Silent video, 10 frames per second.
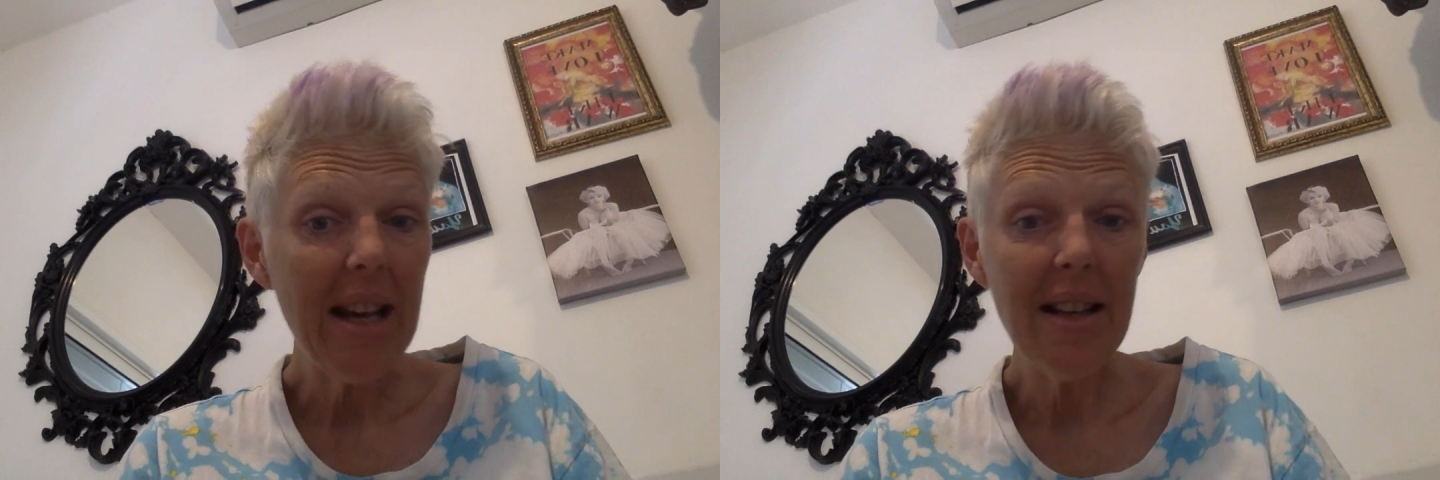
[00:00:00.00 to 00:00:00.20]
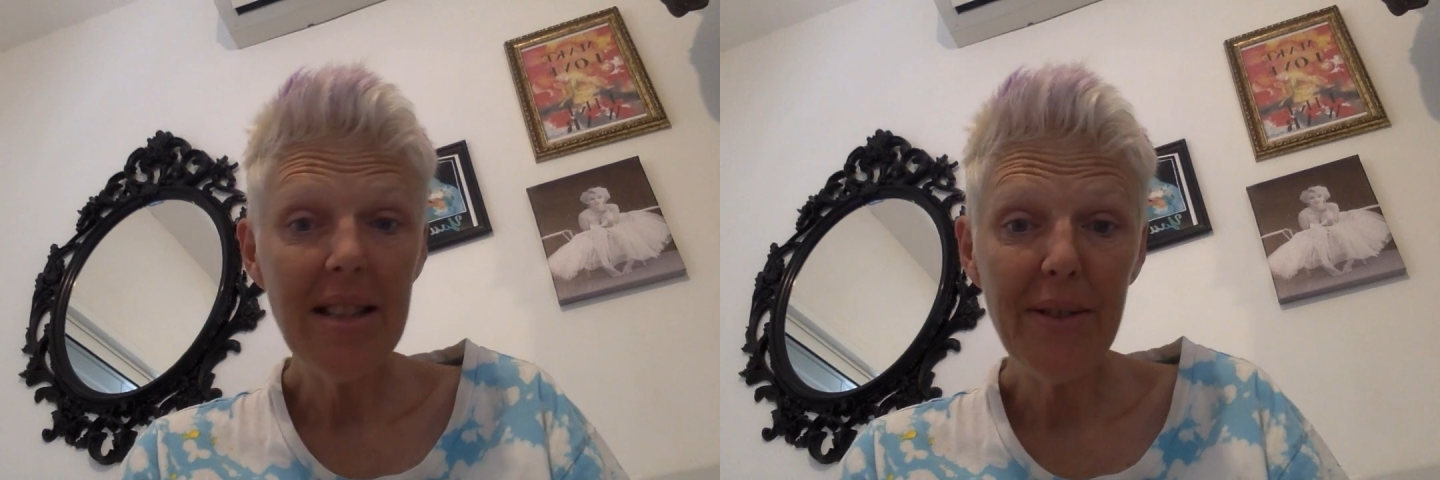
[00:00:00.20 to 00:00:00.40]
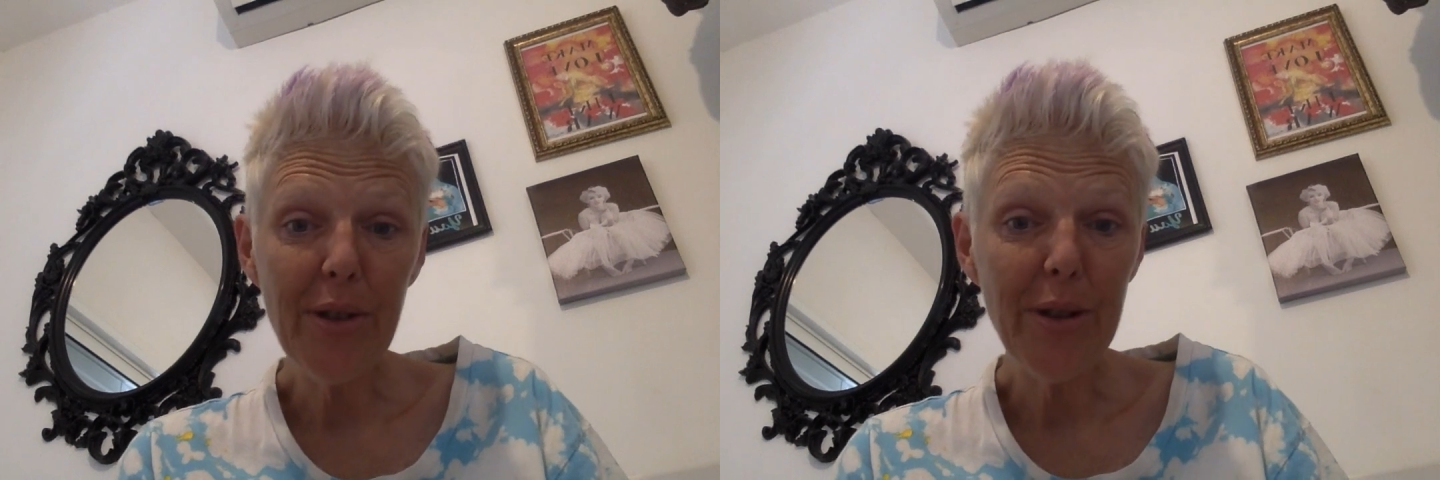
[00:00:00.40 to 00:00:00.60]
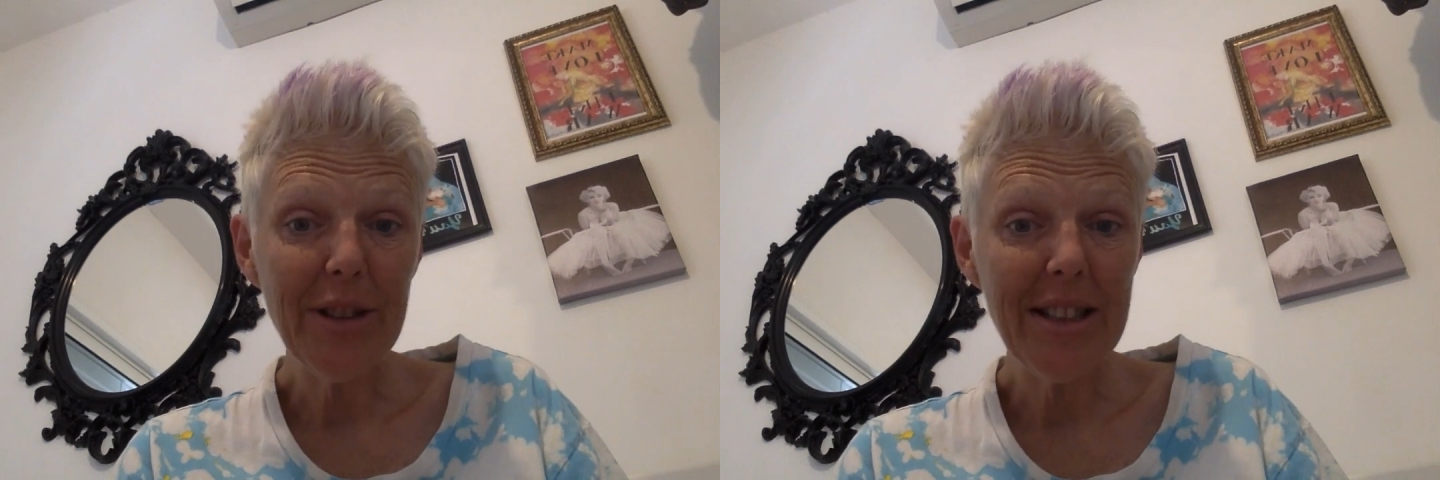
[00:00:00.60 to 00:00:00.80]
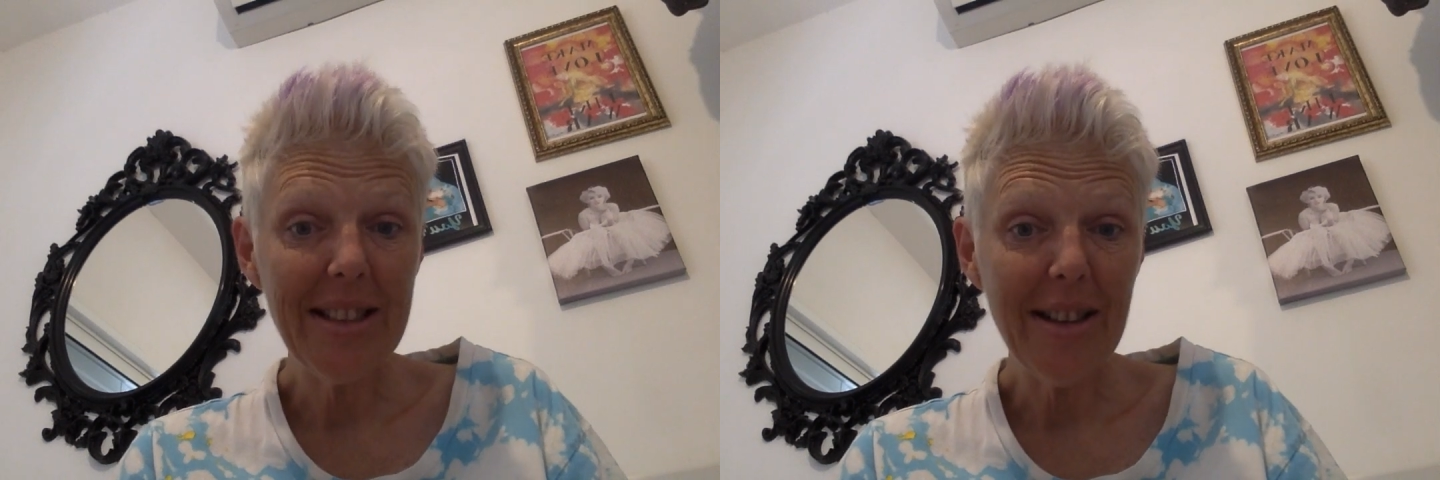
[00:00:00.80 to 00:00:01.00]
and
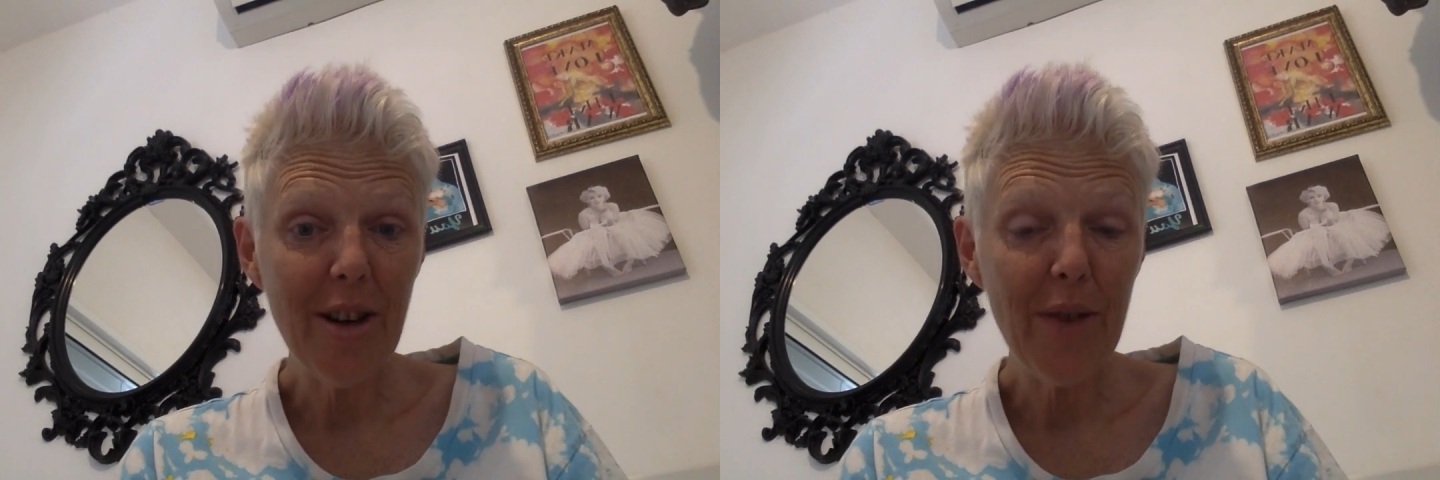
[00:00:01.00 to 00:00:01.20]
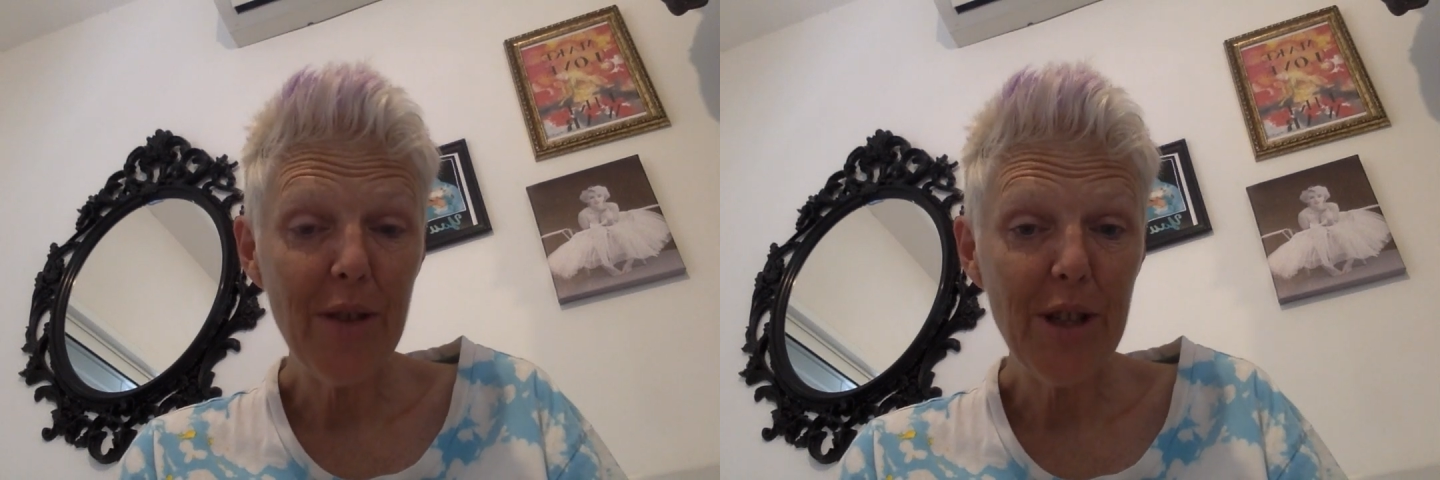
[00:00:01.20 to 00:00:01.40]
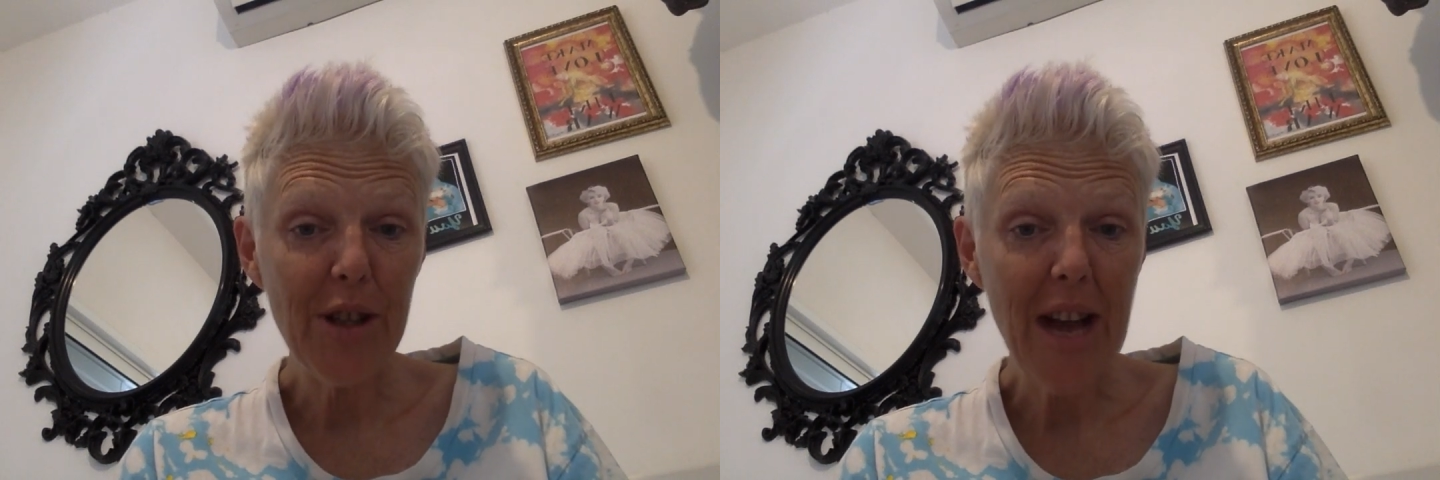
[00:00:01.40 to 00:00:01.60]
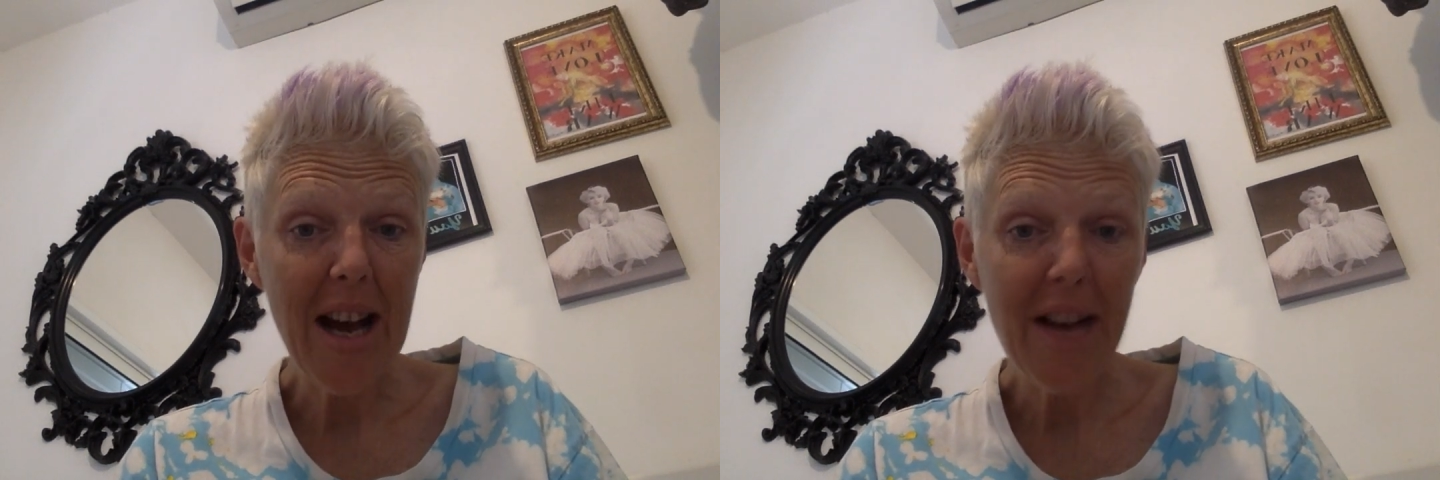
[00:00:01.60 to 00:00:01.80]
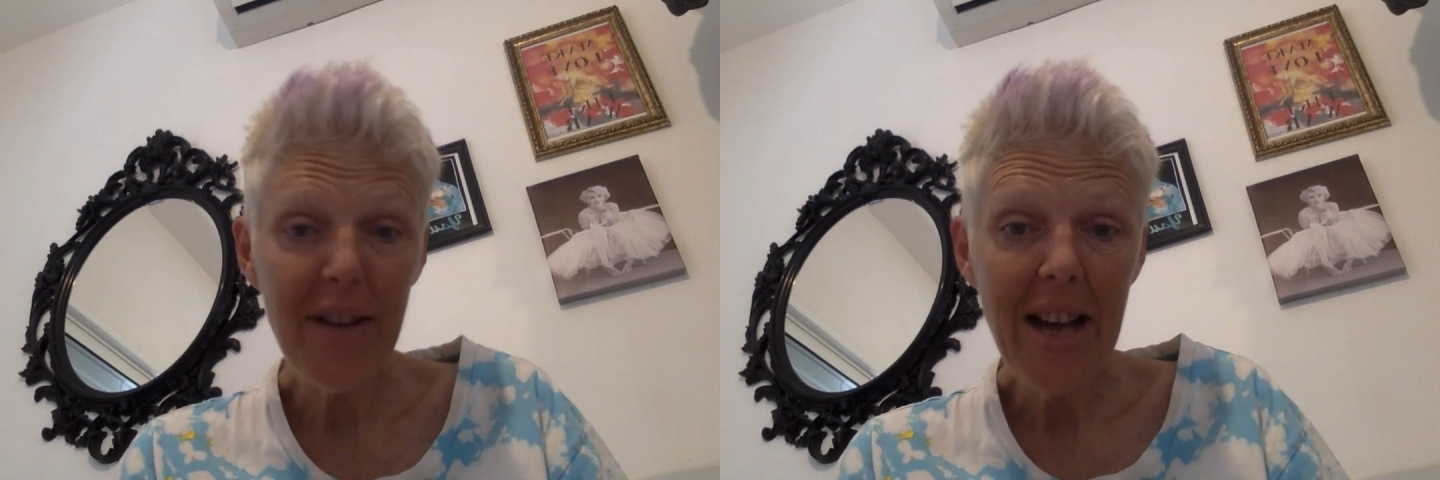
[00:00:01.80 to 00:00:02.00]
difficult a conversation to
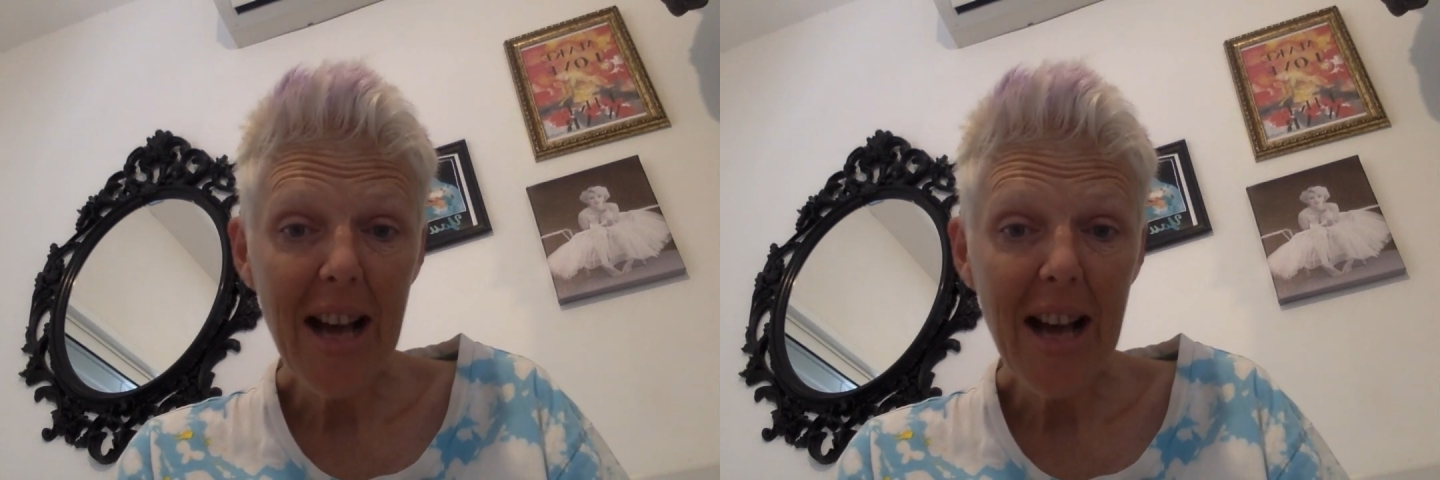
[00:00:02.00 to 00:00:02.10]
have.